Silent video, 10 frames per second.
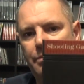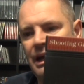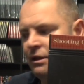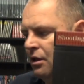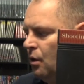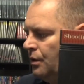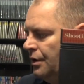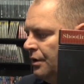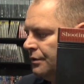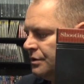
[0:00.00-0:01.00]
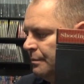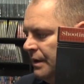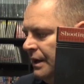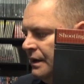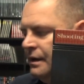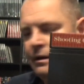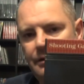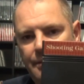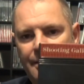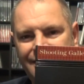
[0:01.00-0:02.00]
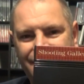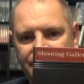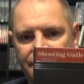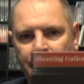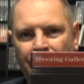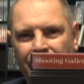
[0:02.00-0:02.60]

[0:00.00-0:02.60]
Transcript: pre-loaded onto my Master System.